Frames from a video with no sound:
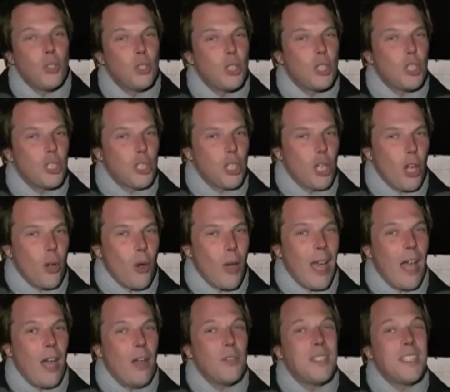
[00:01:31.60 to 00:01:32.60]
to show
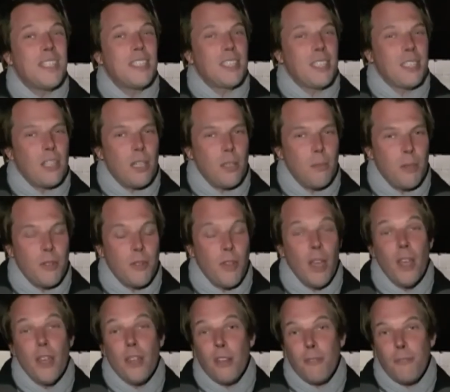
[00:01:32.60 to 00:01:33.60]
how determined
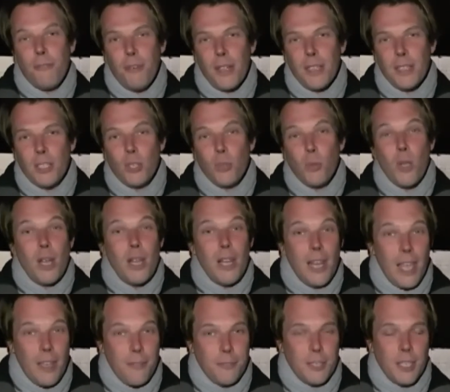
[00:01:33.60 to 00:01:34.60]
the fighters who are
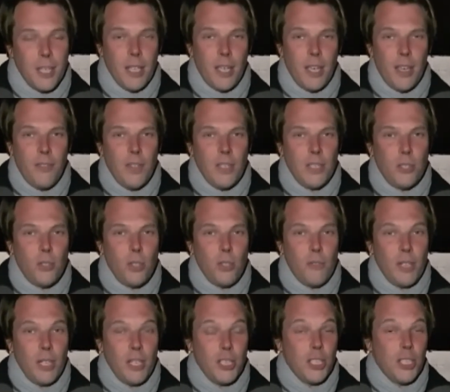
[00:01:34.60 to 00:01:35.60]
left in these two
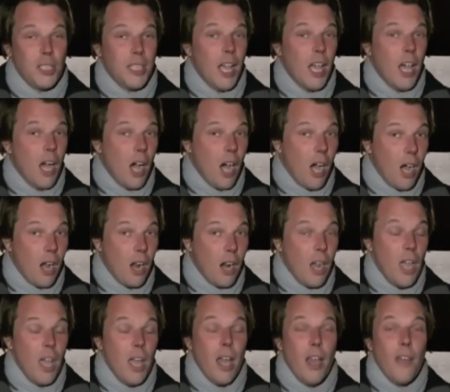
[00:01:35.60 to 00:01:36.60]
villages are,
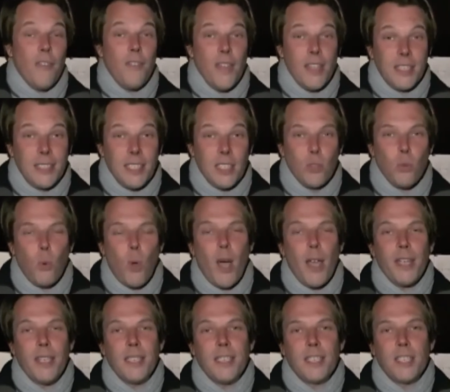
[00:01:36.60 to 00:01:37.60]
and this is why
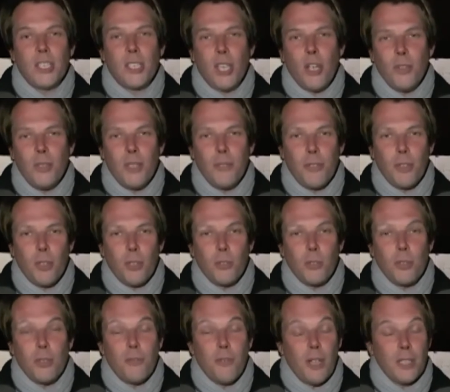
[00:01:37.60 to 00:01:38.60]
it is so difficult
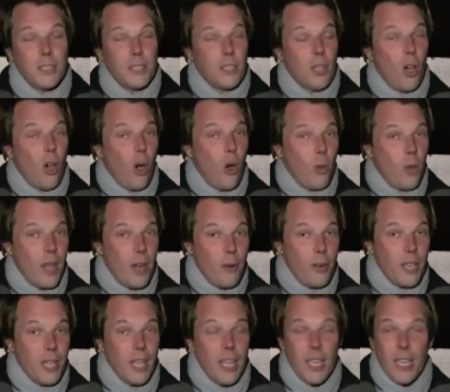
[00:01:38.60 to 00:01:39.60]
to advance. The whole
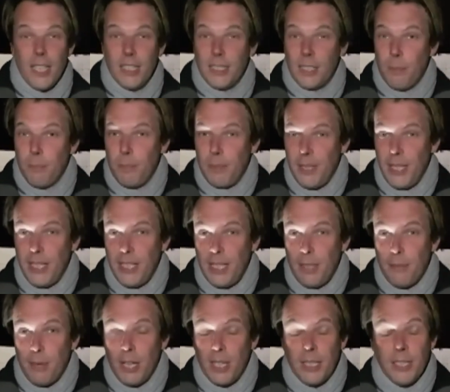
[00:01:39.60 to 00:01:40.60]
area is completely
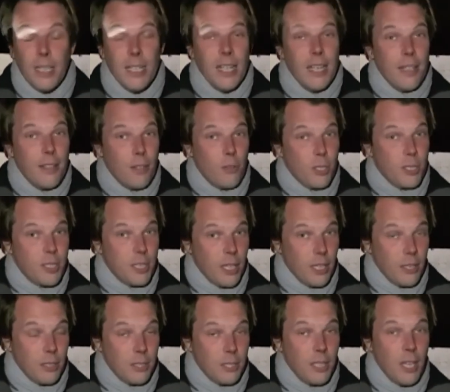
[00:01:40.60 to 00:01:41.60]
mined, there are
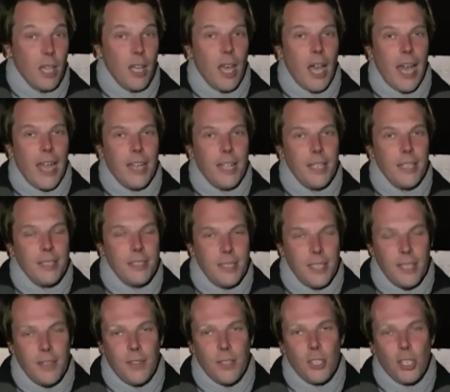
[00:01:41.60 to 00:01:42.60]
tunnels, and
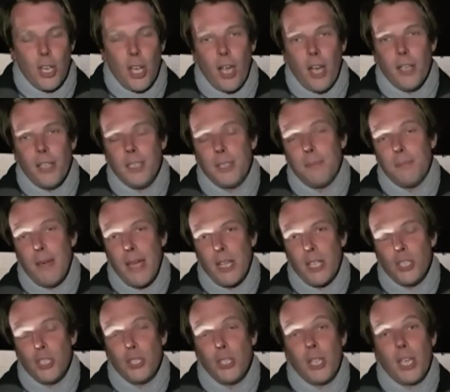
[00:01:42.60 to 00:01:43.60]
indeed the jihadis
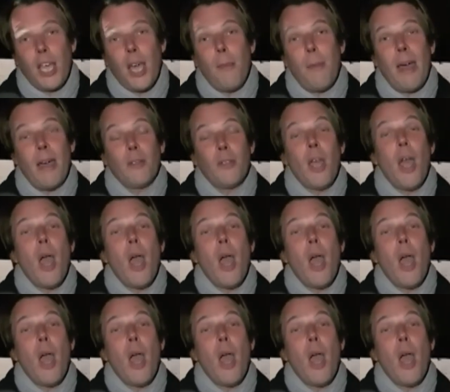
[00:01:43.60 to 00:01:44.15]
managed to come out